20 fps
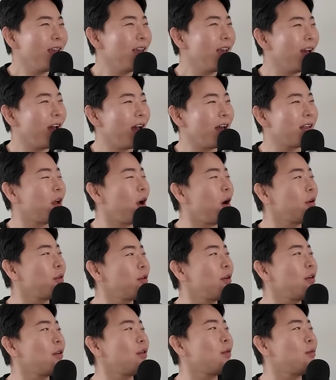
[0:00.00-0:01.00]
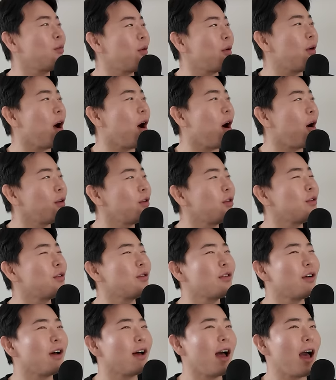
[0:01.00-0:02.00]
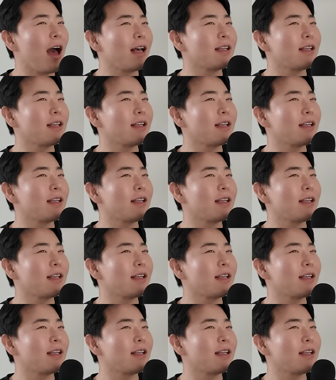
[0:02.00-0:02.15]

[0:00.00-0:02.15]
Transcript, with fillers: about yeah, that? and all you all you uh,